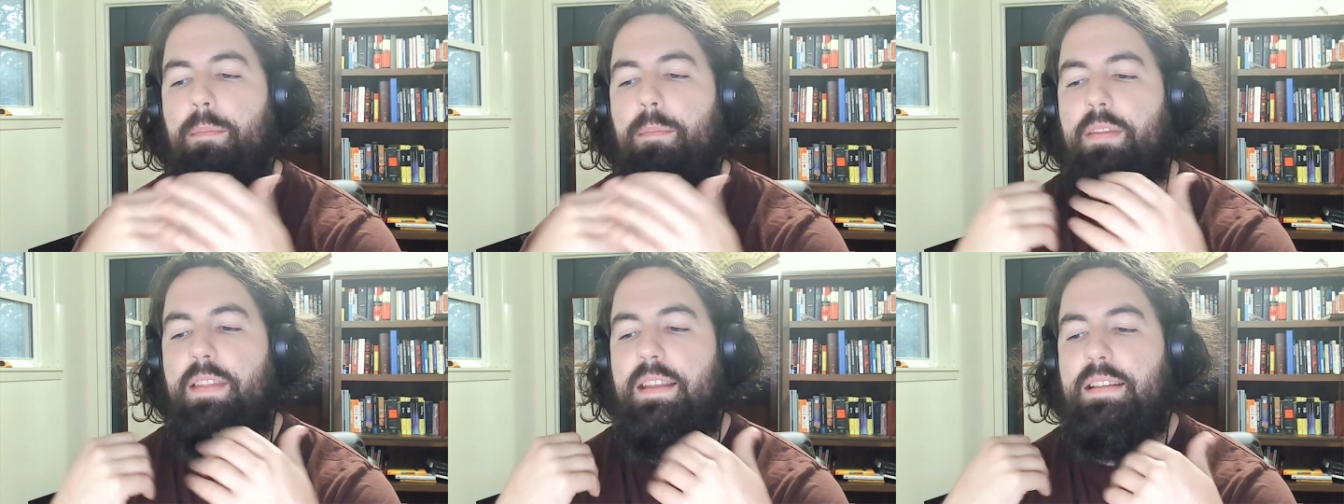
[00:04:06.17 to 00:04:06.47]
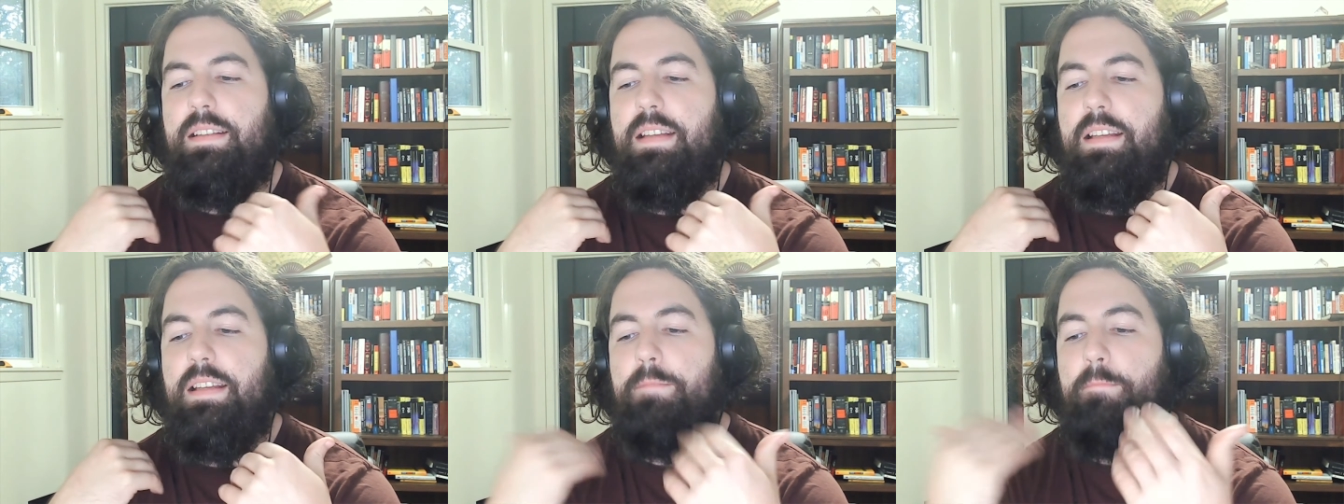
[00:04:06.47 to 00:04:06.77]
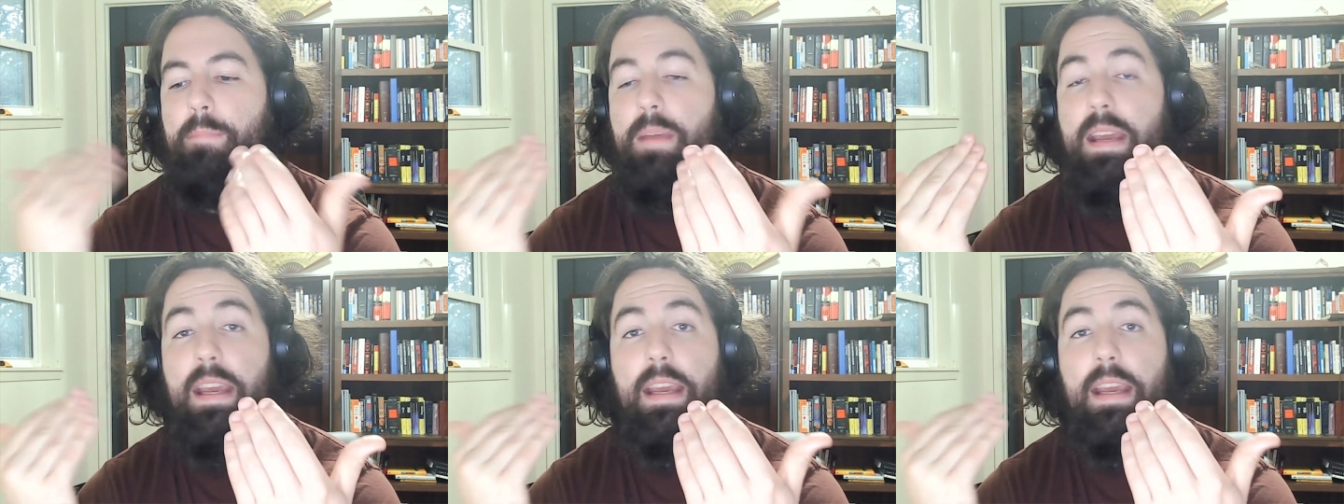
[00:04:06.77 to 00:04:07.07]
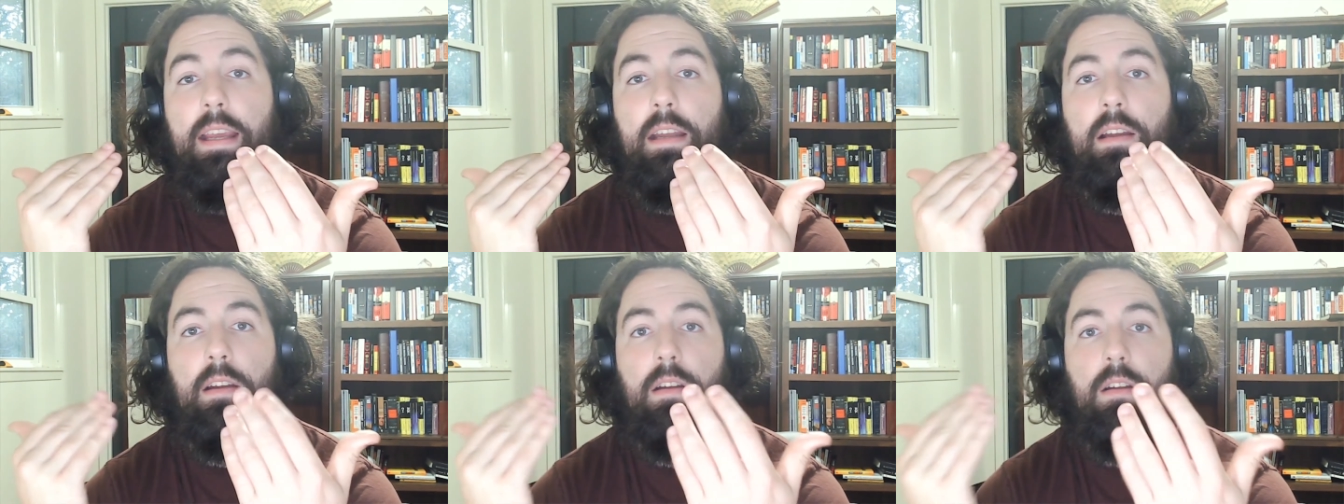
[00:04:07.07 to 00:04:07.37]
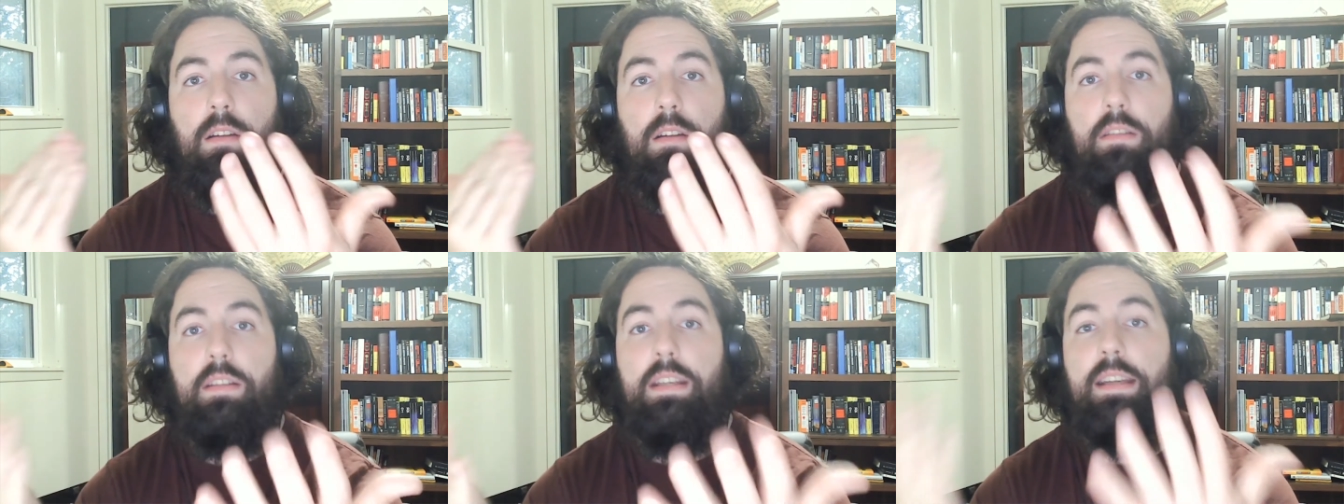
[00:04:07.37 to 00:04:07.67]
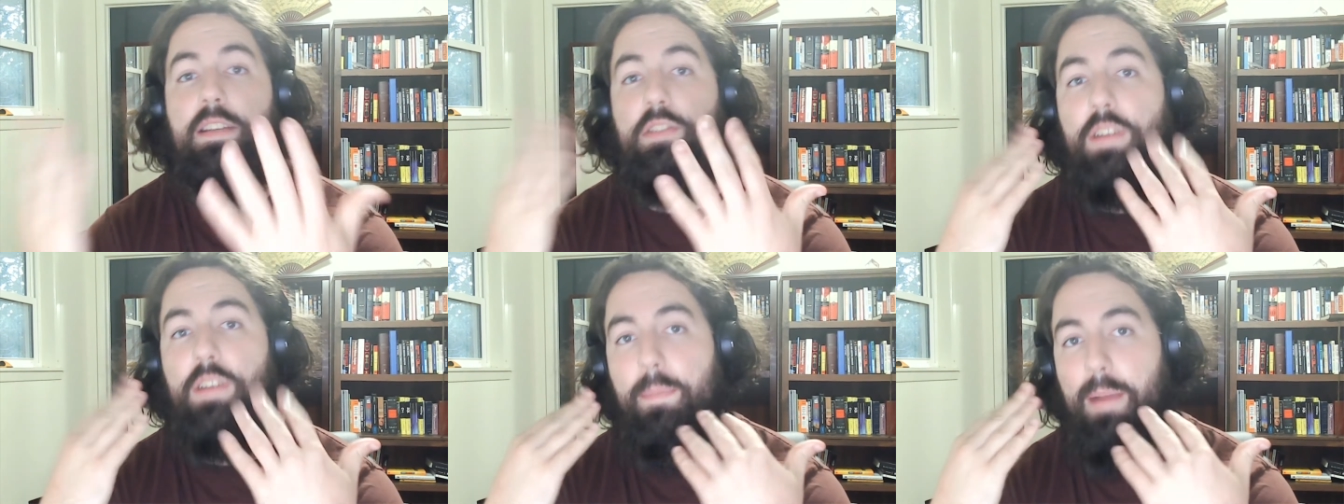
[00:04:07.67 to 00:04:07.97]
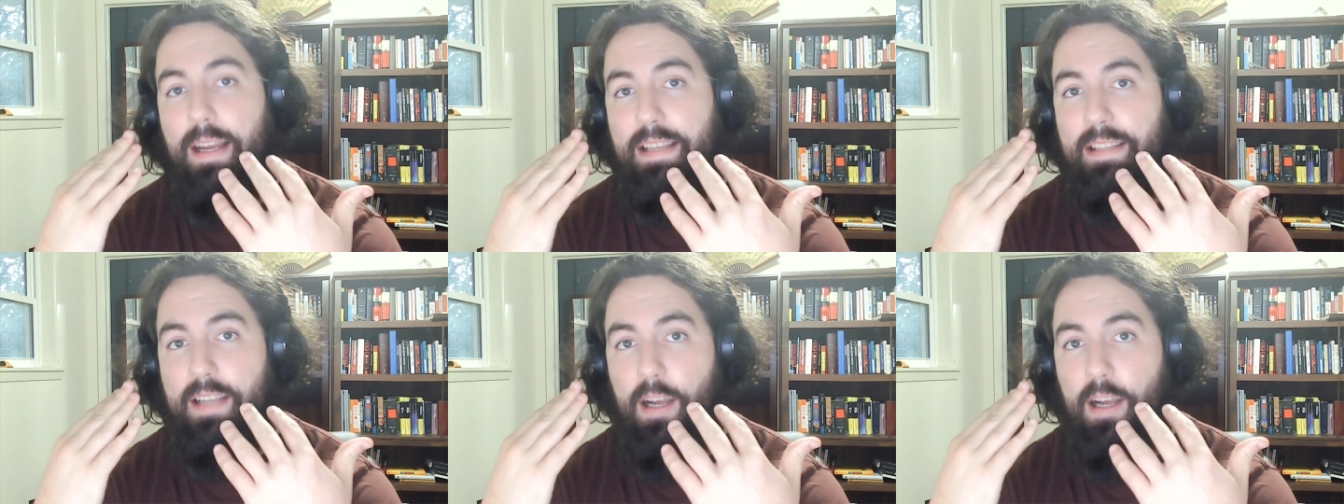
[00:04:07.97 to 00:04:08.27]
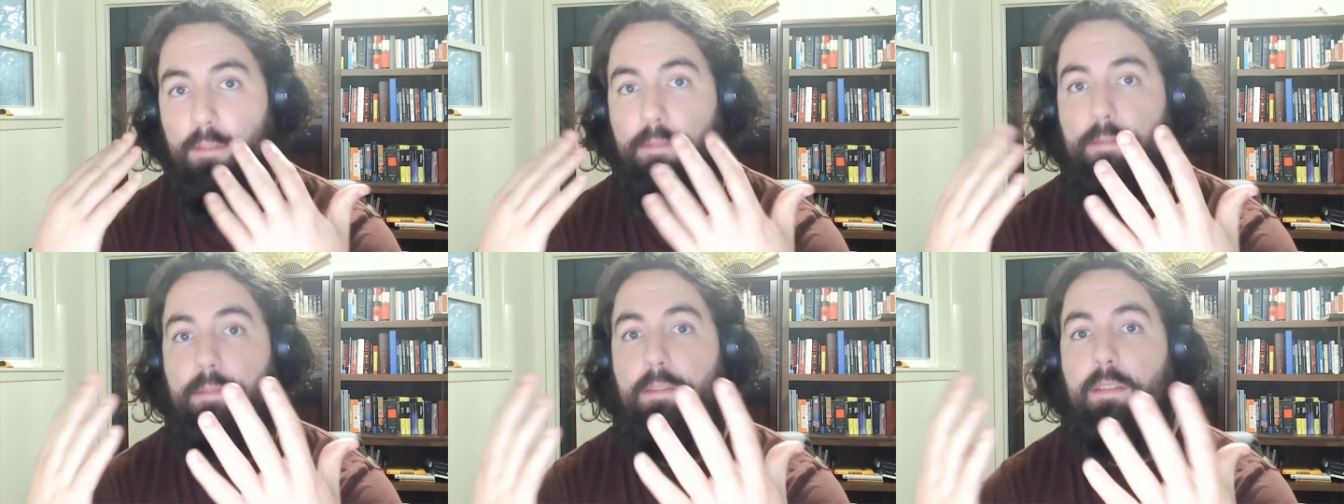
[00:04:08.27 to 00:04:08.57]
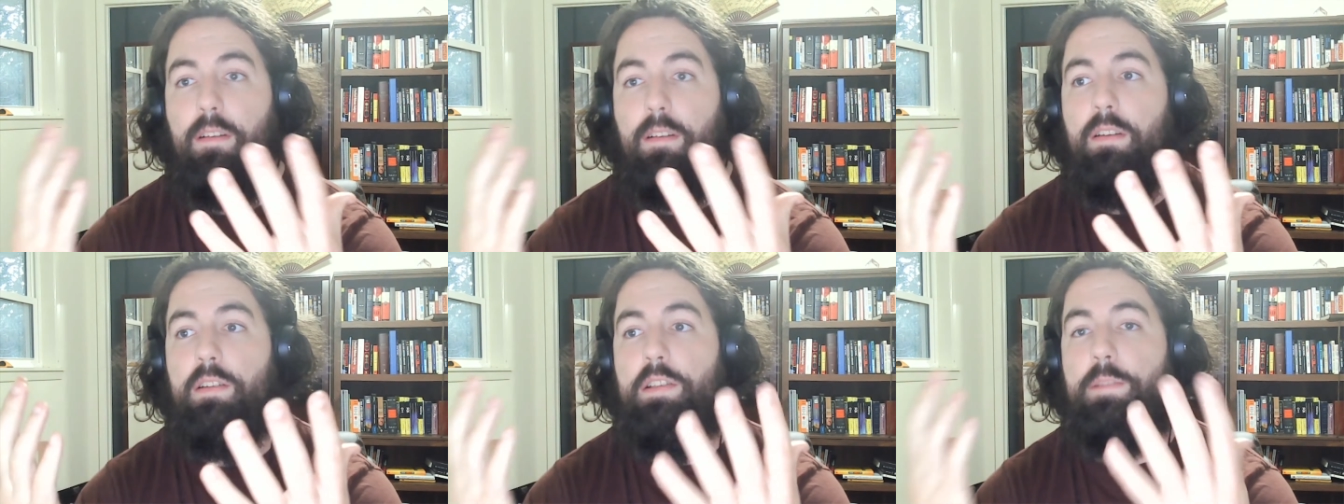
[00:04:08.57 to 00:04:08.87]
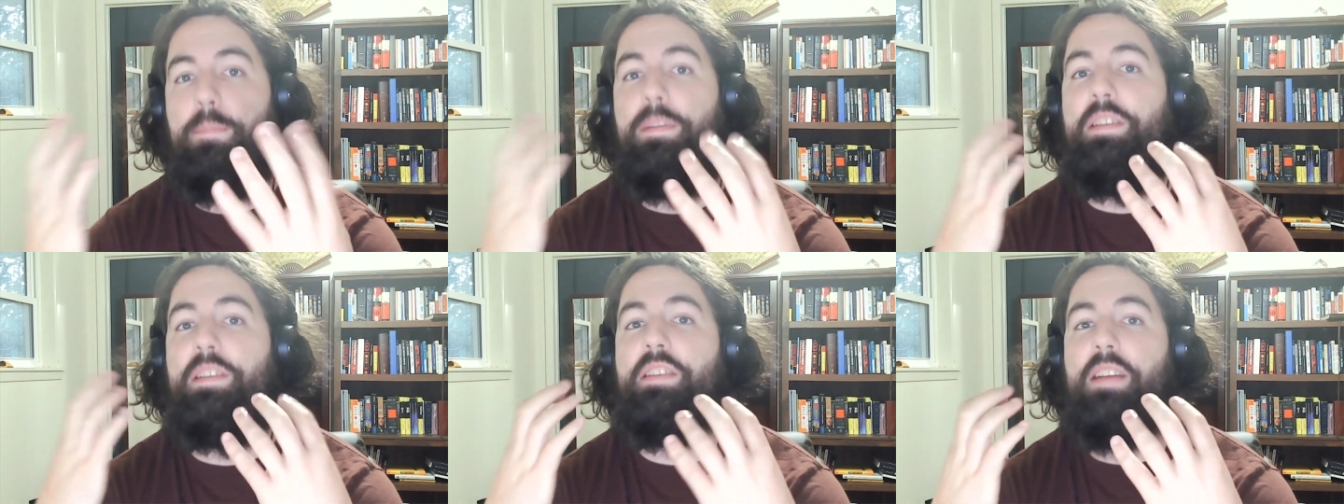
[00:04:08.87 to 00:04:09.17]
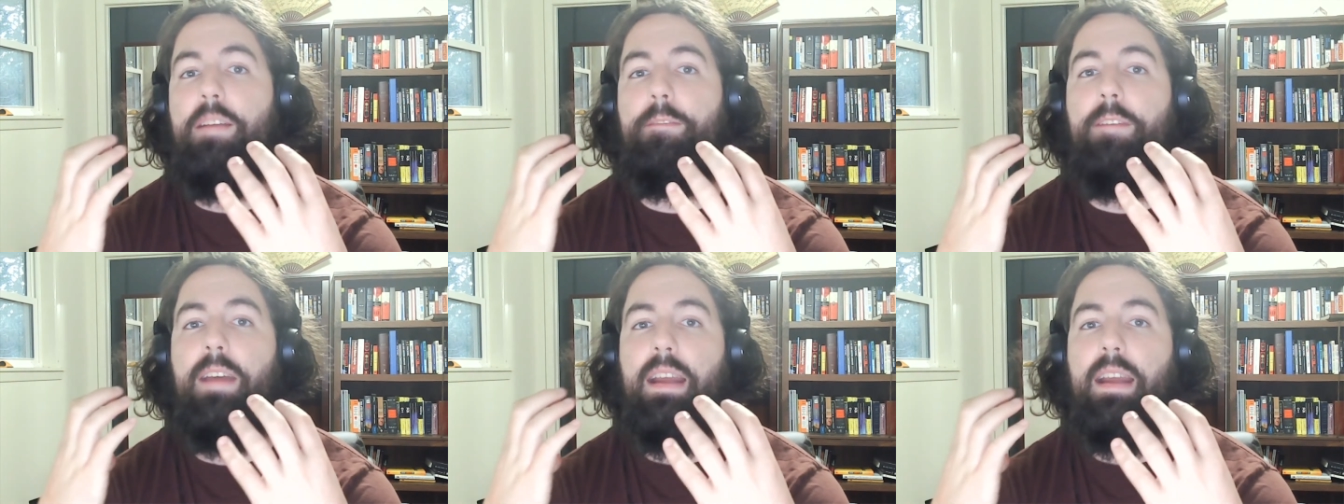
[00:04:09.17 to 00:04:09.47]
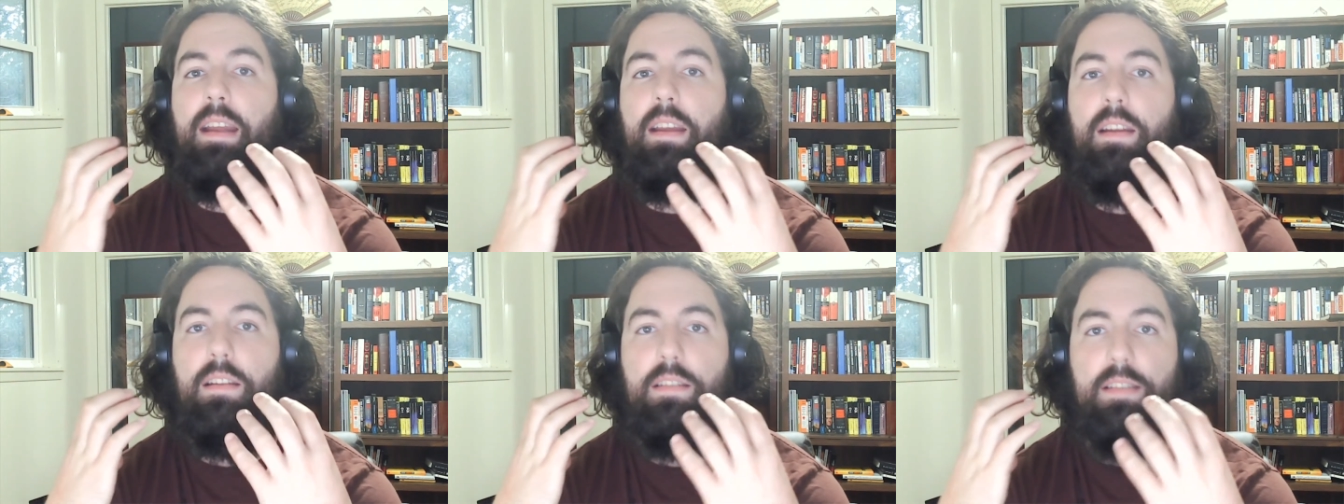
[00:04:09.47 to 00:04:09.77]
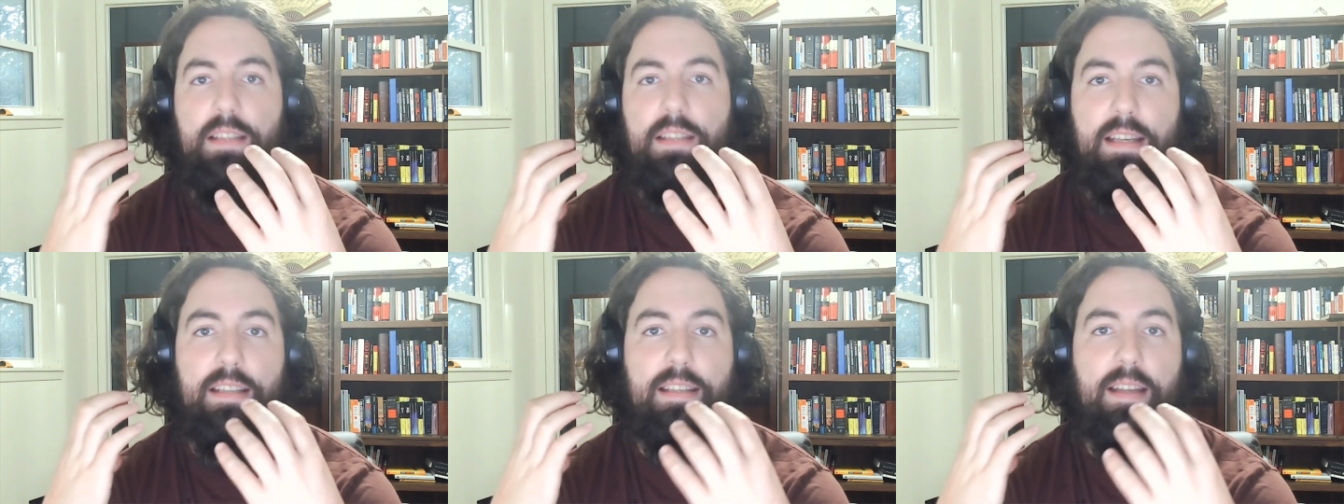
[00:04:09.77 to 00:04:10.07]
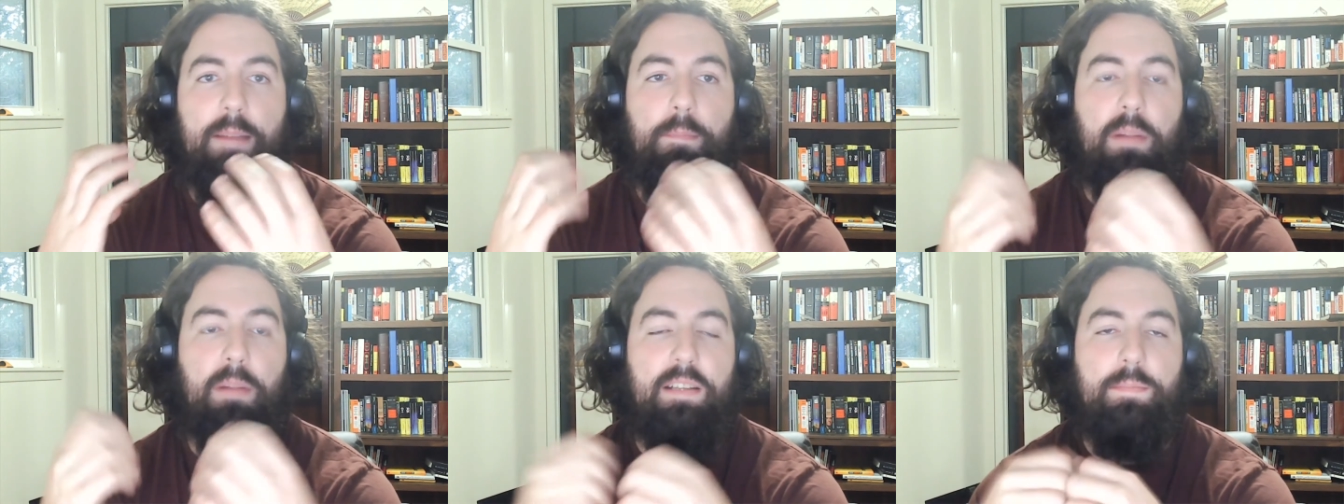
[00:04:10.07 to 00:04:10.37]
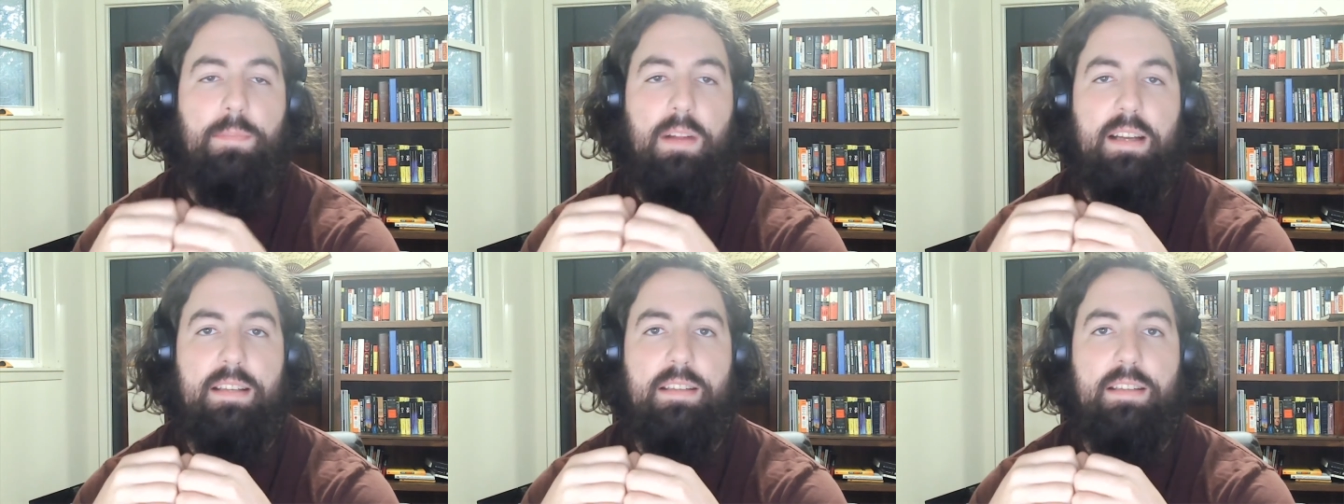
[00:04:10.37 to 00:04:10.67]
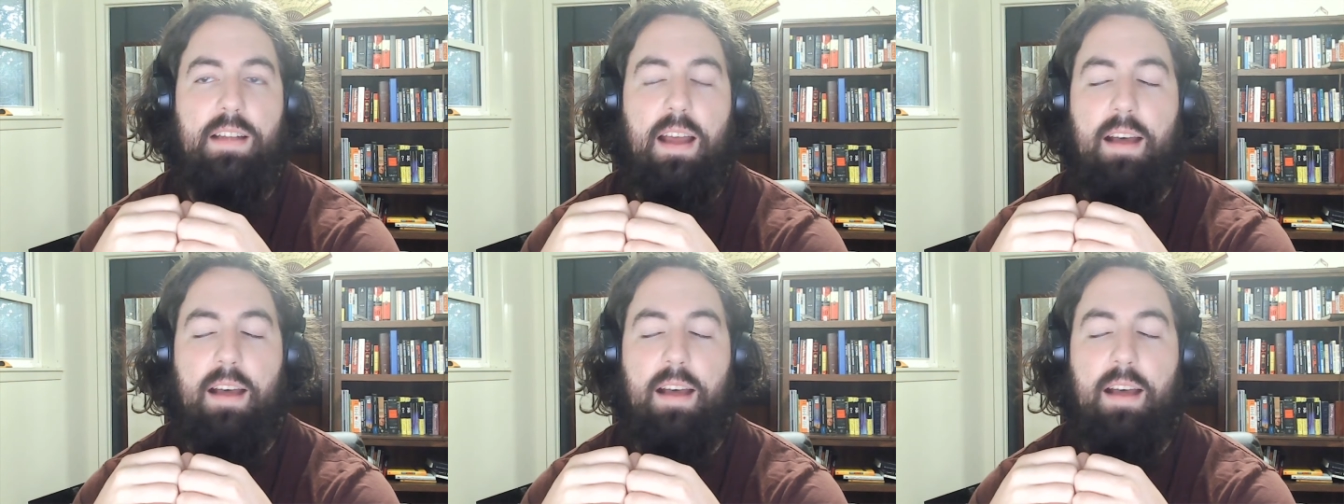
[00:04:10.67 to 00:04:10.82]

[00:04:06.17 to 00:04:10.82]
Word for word: This is me teaching myself specific C++ stuff.